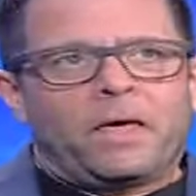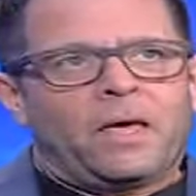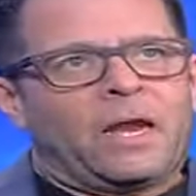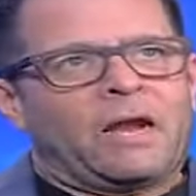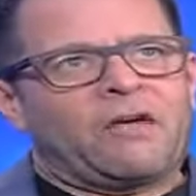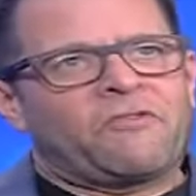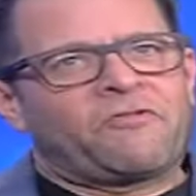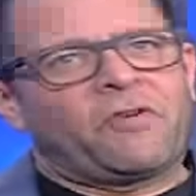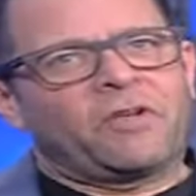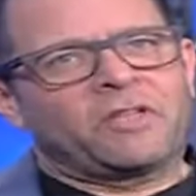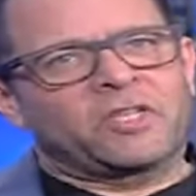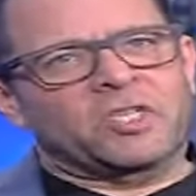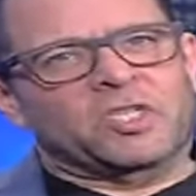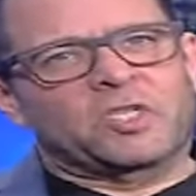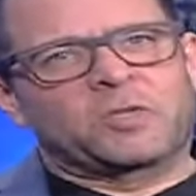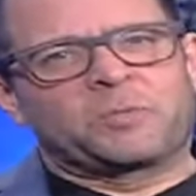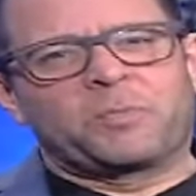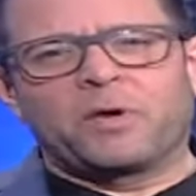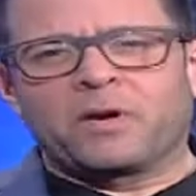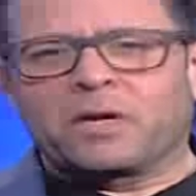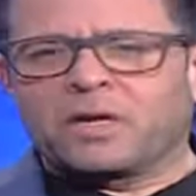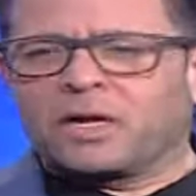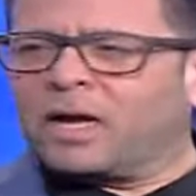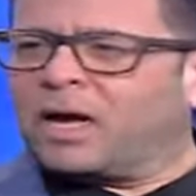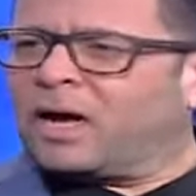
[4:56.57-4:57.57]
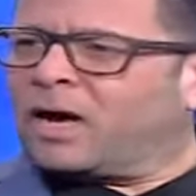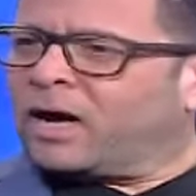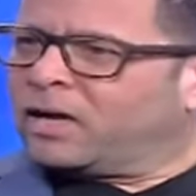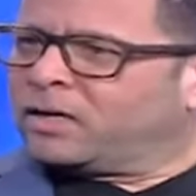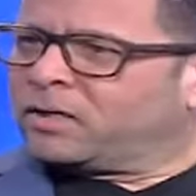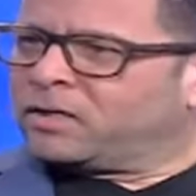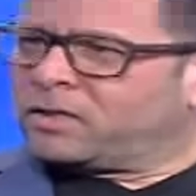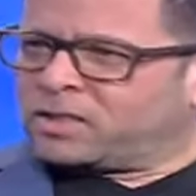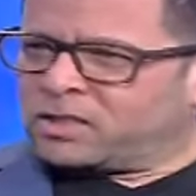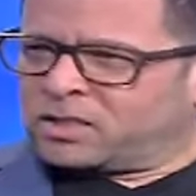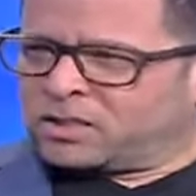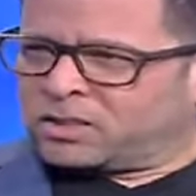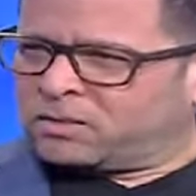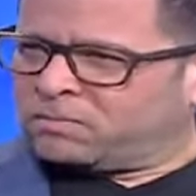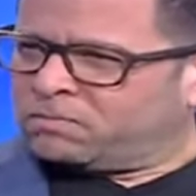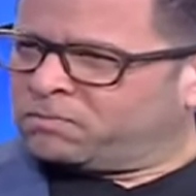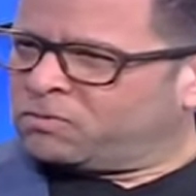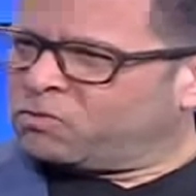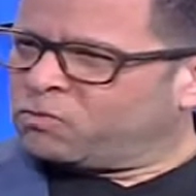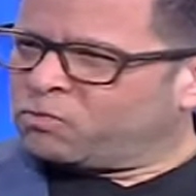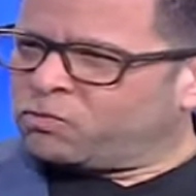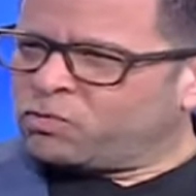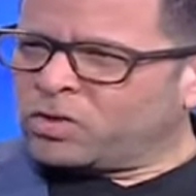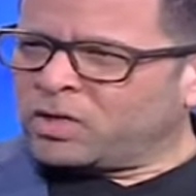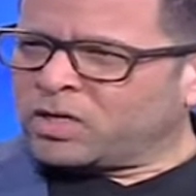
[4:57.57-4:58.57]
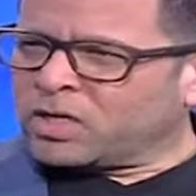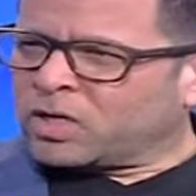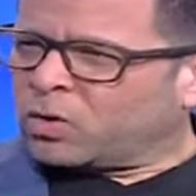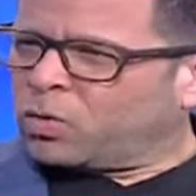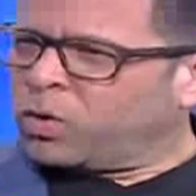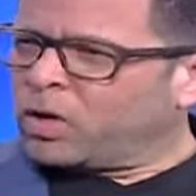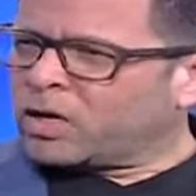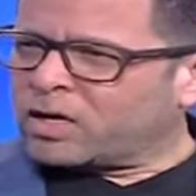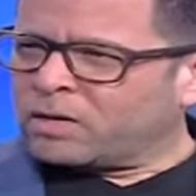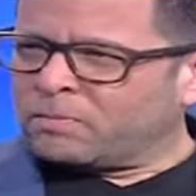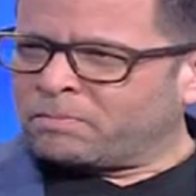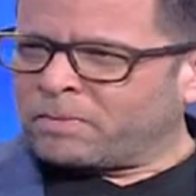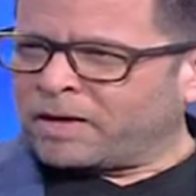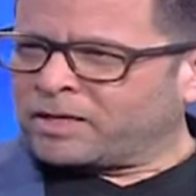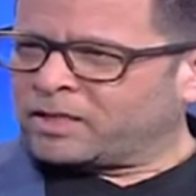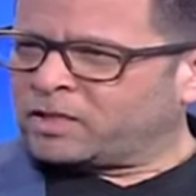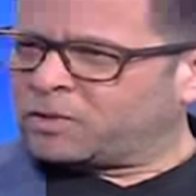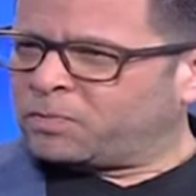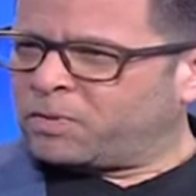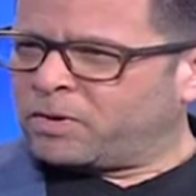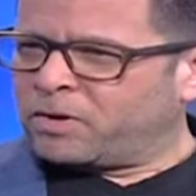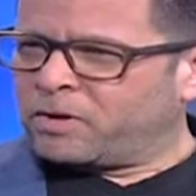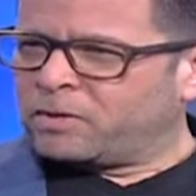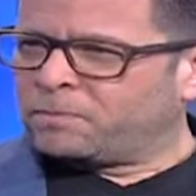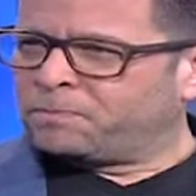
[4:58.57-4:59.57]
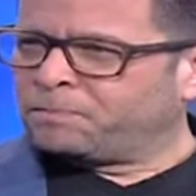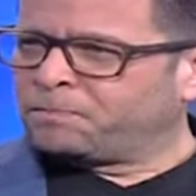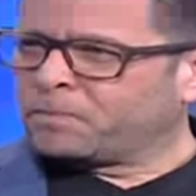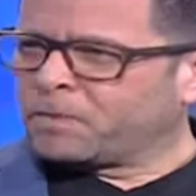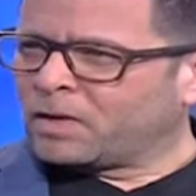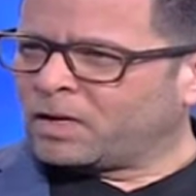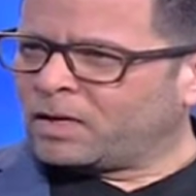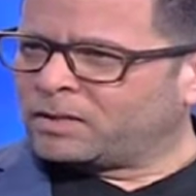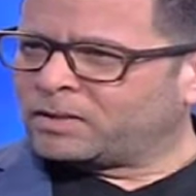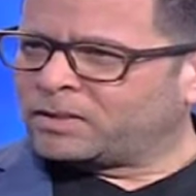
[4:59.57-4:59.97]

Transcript: I felt the Spirit of God just really mm -hmm. quicken my spirit. Mm -hmm.